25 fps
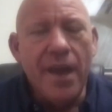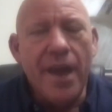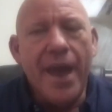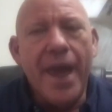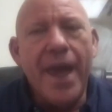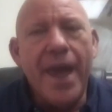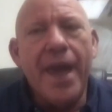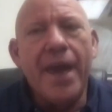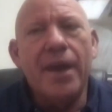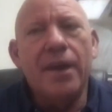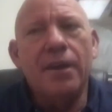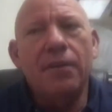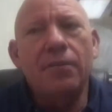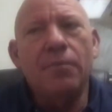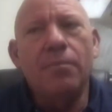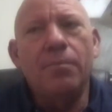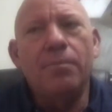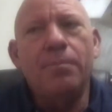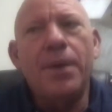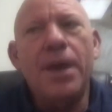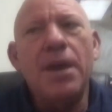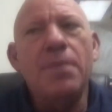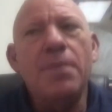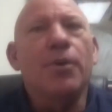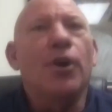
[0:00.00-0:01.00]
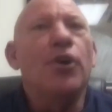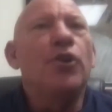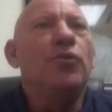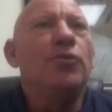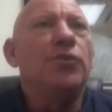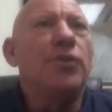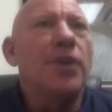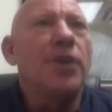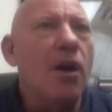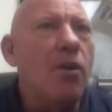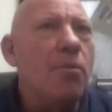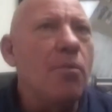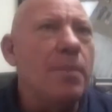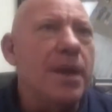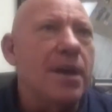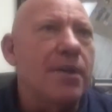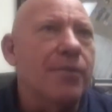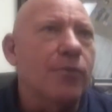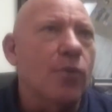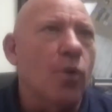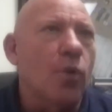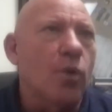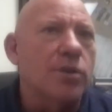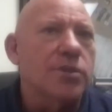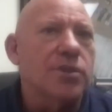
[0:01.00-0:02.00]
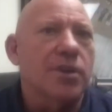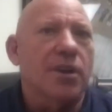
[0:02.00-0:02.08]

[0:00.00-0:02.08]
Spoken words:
And people who know me, of course,